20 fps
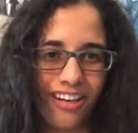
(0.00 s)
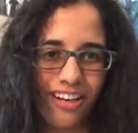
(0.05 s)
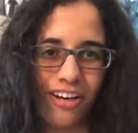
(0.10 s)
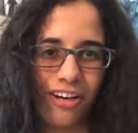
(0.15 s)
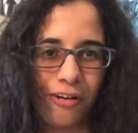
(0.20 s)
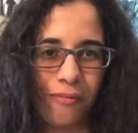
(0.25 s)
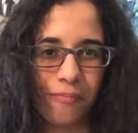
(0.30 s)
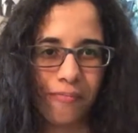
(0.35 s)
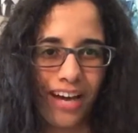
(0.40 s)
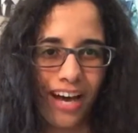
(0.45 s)

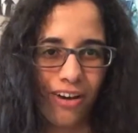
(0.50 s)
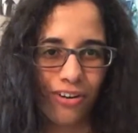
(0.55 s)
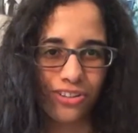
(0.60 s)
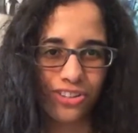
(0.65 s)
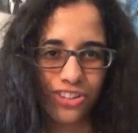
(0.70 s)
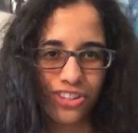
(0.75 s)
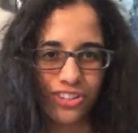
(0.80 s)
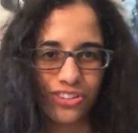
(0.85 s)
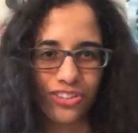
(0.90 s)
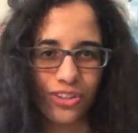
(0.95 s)

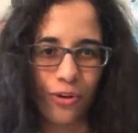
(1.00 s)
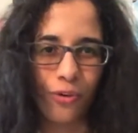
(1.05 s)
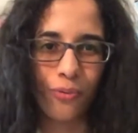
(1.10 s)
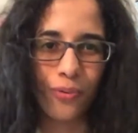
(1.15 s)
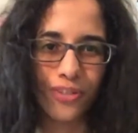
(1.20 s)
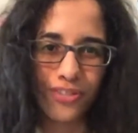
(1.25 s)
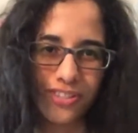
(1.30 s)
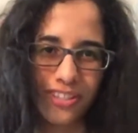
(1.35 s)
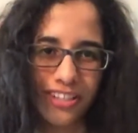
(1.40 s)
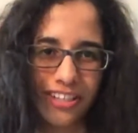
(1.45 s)
how she's
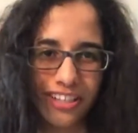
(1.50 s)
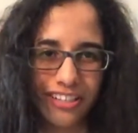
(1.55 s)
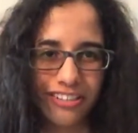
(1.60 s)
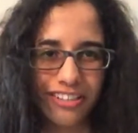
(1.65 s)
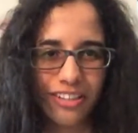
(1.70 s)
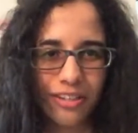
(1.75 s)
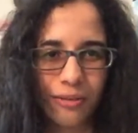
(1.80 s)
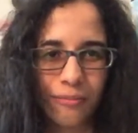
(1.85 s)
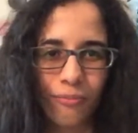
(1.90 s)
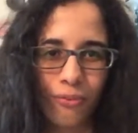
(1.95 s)
always like
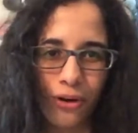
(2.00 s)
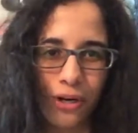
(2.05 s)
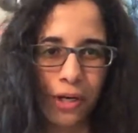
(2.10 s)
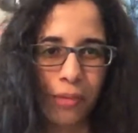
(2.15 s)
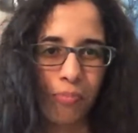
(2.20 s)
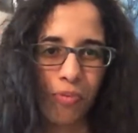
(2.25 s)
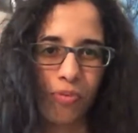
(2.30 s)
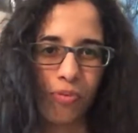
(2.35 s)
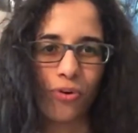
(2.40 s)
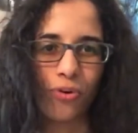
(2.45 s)

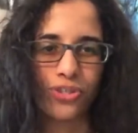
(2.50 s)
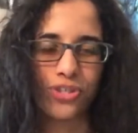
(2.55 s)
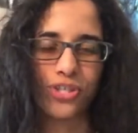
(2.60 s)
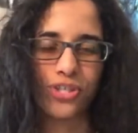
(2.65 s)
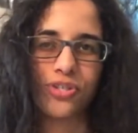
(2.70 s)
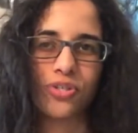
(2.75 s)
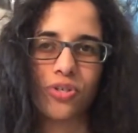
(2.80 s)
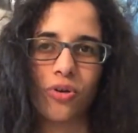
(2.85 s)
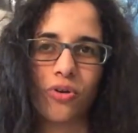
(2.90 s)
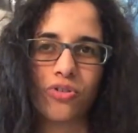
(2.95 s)
praying before
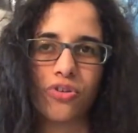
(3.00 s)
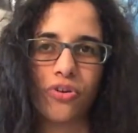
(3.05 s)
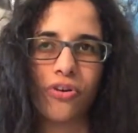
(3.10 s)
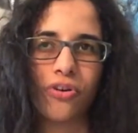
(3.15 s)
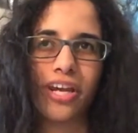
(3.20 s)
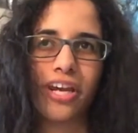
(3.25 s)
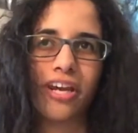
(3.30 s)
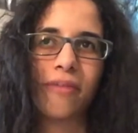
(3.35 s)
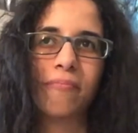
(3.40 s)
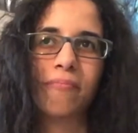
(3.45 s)
she starts
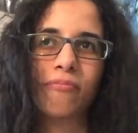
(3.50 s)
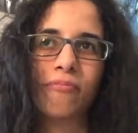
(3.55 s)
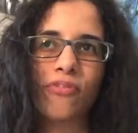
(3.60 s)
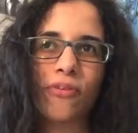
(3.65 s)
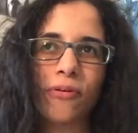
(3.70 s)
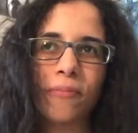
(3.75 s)
her day.